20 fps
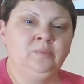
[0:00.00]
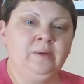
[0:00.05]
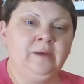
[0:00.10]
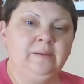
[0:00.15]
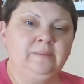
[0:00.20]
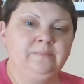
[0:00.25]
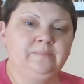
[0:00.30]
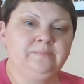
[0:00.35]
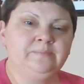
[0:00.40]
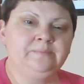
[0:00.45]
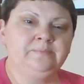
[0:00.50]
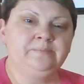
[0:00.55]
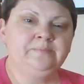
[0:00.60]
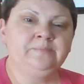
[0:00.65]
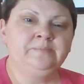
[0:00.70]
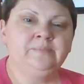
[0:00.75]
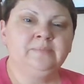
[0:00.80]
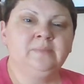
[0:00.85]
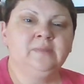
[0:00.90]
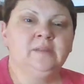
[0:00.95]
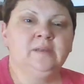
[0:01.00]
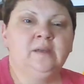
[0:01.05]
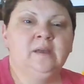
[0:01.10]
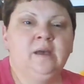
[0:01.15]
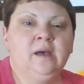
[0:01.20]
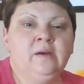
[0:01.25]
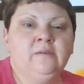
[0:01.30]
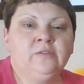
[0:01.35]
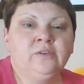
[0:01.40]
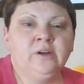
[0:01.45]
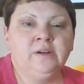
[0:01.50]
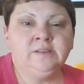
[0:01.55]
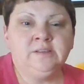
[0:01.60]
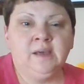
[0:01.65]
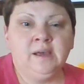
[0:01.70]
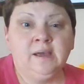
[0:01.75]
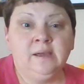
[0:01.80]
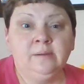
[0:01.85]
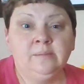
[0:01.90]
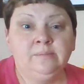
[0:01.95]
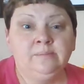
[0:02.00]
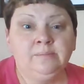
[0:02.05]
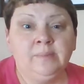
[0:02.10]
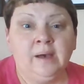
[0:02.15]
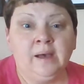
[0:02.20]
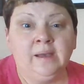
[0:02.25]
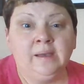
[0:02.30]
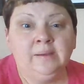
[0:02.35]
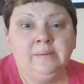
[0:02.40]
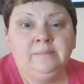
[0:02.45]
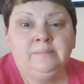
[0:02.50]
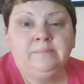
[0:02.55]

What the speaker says: bit. Have a great day. Bye.